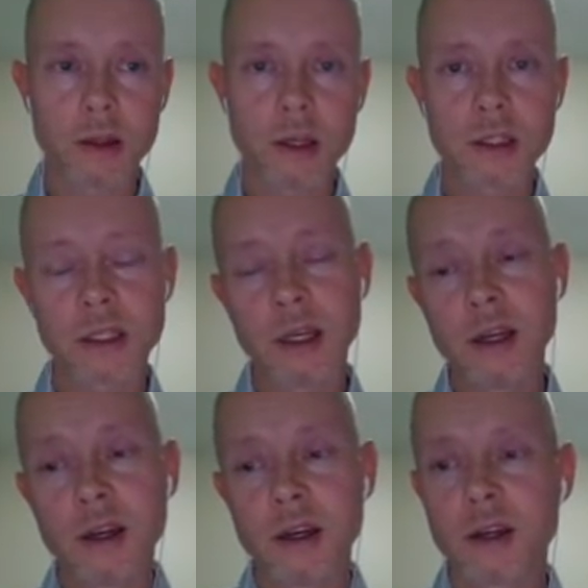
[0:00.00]
this.
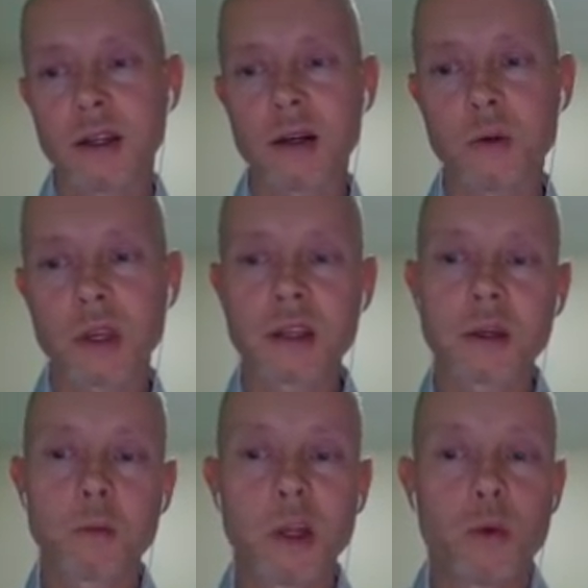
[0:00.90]
Now we can
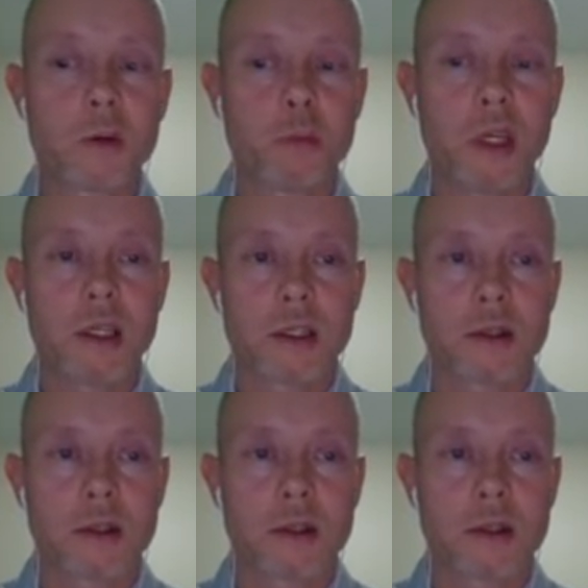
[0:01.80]
simply win a piece.